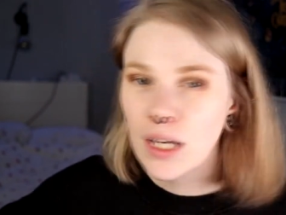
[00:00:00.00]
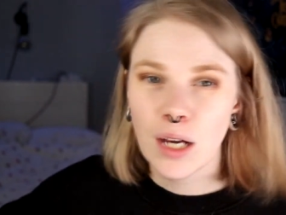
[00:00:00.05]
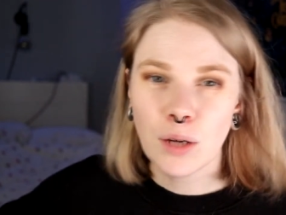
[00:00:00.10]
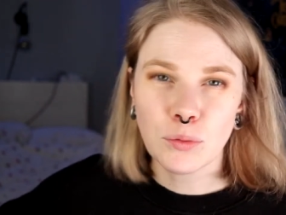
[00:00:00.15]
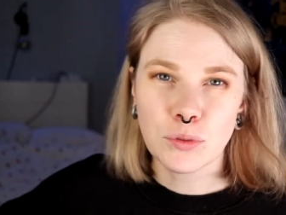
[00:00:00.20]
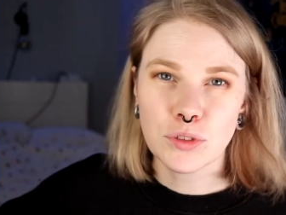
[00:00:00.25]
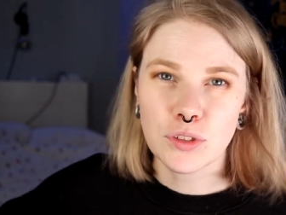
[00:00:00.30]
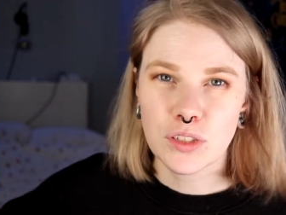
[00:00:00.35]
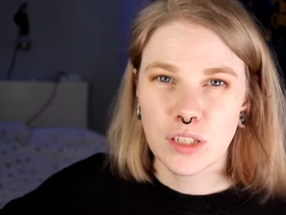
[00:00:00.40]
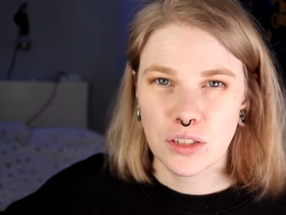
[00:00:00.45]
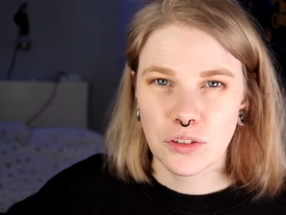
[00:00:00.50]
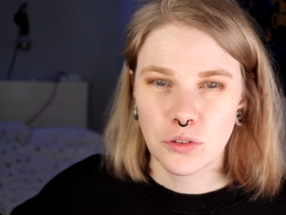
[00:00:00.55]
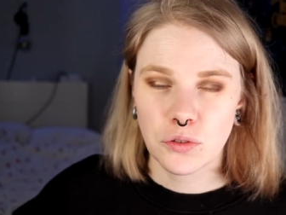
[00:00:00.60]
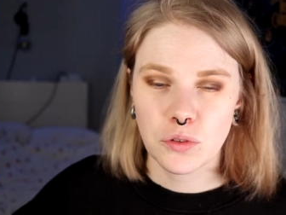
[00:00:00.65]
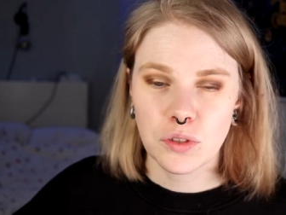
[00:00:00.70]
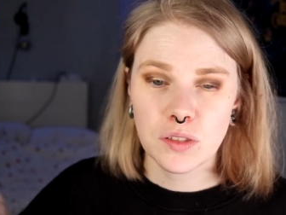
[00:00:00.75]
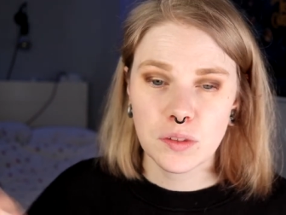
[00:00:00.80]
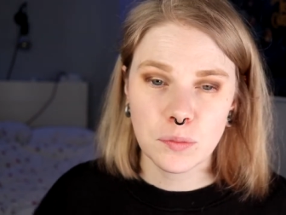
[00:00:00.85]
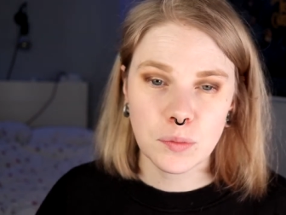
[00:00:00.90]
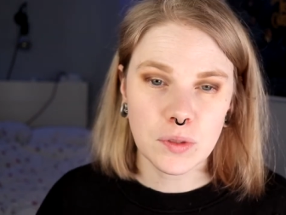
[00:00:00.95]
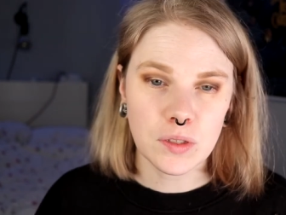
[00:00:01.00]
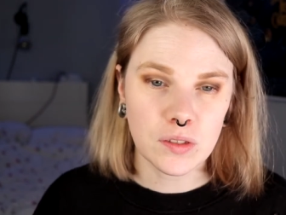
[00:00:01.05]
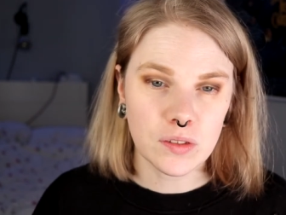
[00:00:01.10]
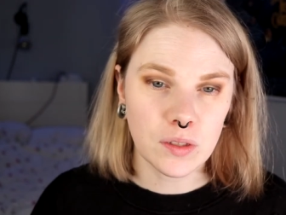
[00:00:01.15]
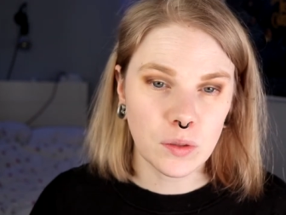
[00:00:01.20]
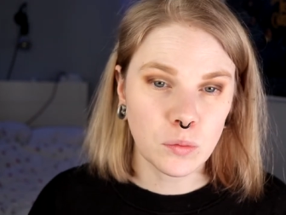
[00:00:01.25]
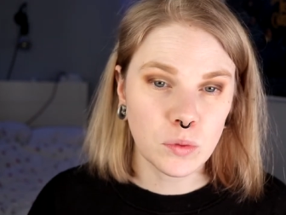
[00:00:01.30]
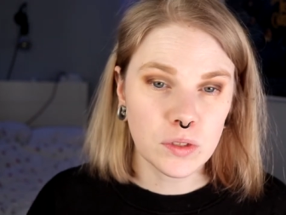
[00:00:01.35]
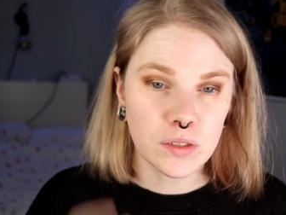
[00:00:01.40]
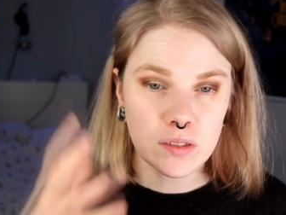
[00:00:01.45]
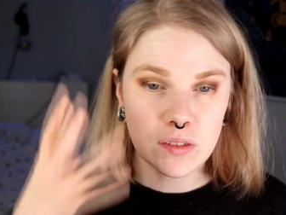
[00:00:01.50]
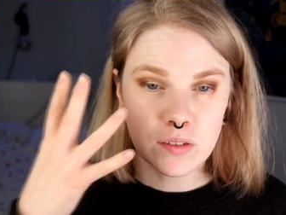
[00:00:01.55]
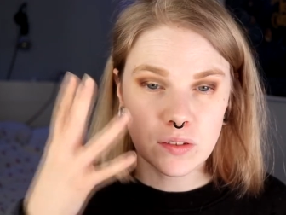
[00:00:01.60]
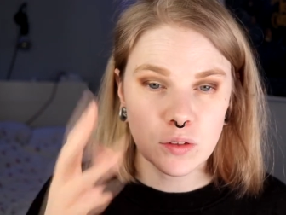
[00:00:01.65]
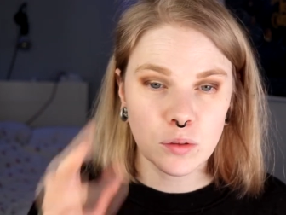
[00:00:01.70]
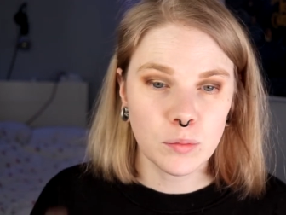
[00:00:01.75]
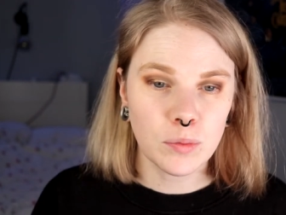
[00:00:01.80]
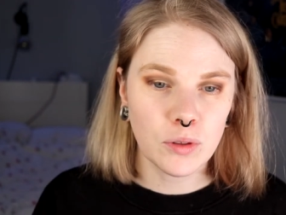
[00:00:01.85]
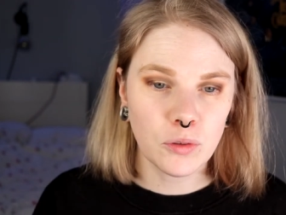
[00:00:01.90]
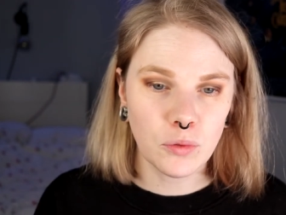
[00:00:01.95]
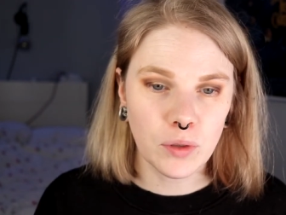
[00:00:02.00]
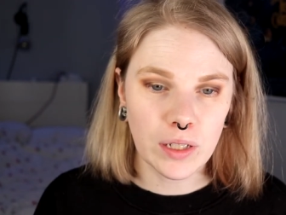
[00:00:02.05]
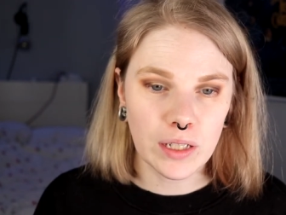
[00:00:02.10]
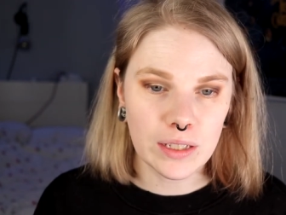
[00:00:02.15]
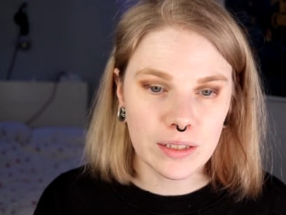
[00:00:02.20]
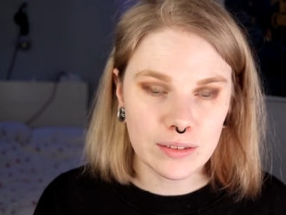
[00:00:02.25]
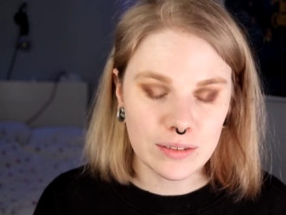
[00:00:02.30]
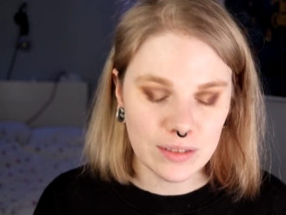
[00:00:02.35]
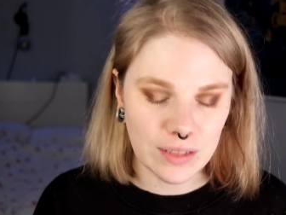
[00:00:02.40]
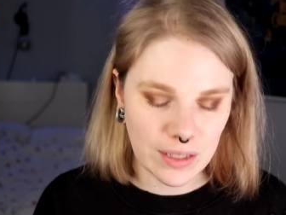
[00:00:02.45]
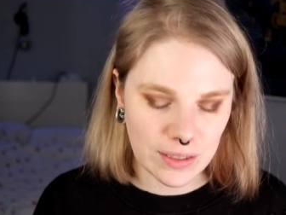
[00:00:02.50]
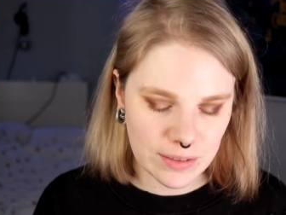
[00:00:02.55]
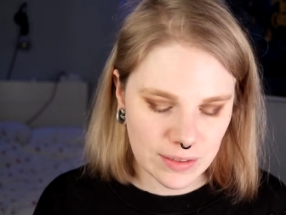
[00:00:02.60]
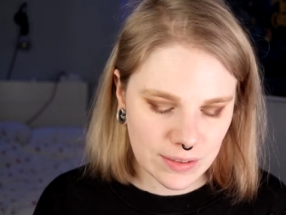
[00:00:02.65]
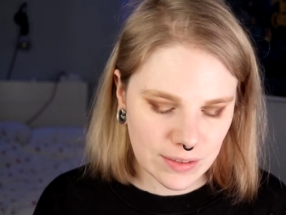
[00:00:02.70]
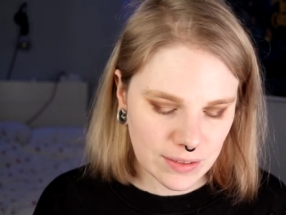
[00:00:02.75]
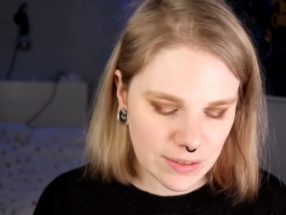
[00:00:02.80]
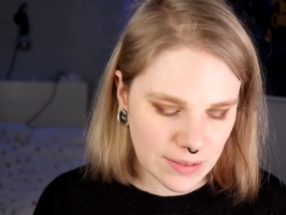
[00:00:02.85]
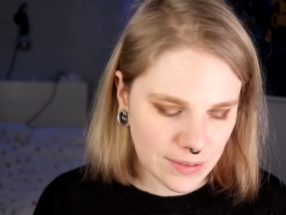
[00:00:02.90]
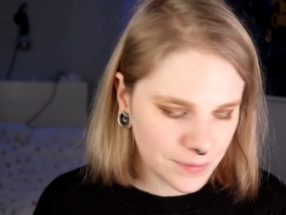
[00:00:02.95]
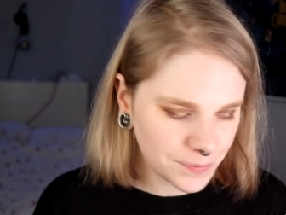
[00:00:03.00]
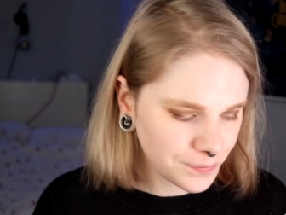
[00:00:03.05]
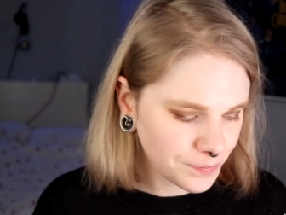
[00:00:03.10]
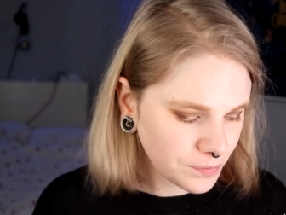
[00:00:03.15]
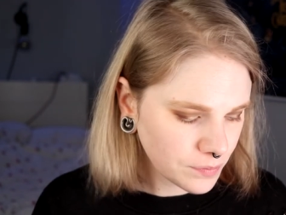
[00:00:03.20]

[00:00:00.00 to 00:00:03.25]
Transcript: I won't cut the crease, because I want this to be really intense.